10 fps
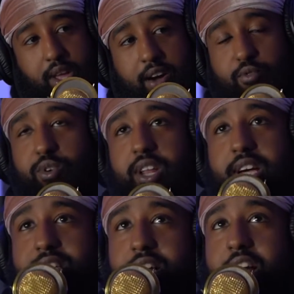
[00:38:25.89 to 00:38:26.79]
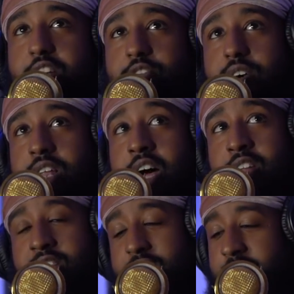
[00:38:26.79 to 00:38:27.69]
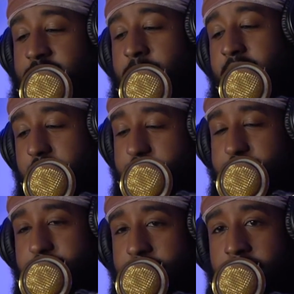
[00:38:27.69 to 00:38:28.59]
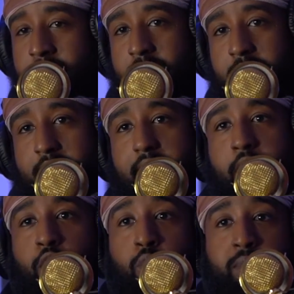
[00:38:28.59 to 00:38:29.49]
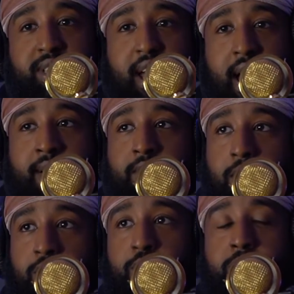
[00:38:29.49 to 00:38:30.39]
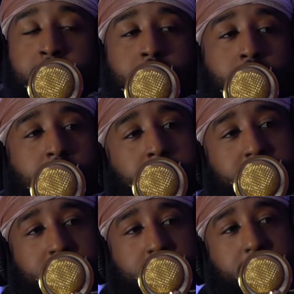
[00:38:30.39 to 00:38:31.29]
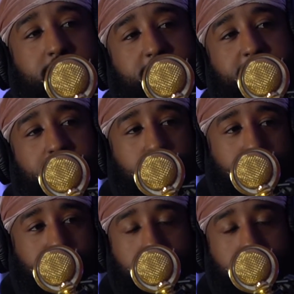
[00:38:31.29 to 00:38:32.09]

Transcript: I've realized a lot of the things in my life, I always have other people around me just in case it fails.